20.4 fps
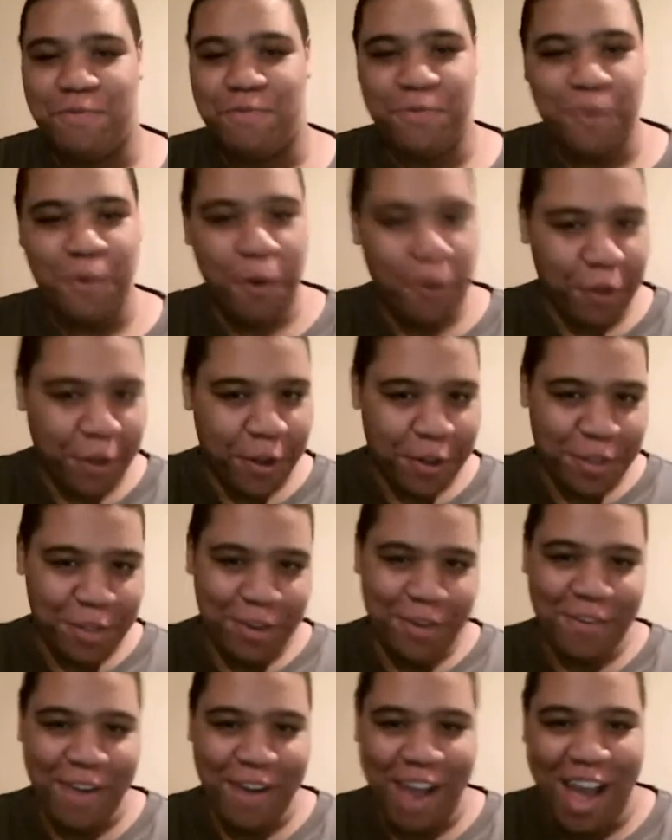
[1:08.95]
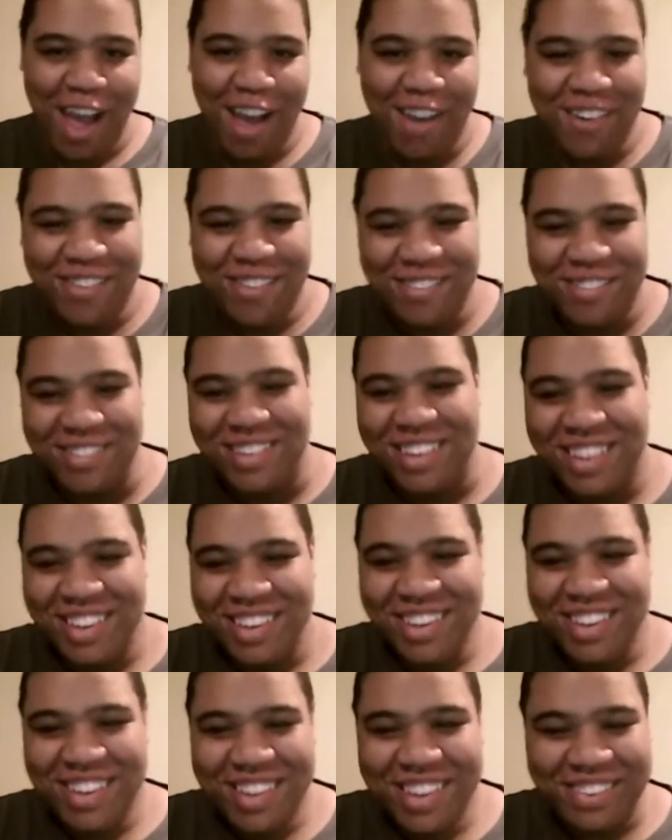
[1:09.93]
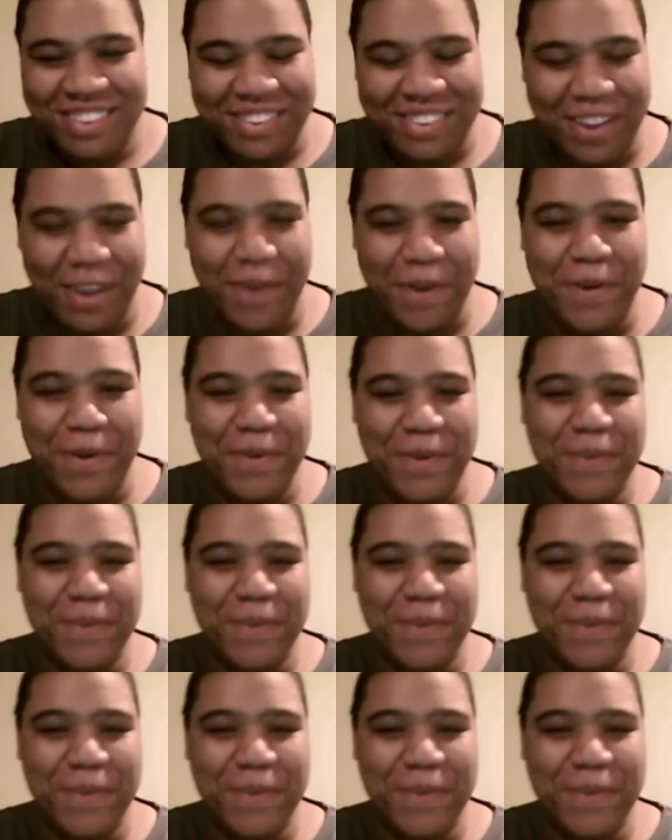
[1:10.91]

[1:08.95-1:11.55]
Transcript: rolling on the ground. So,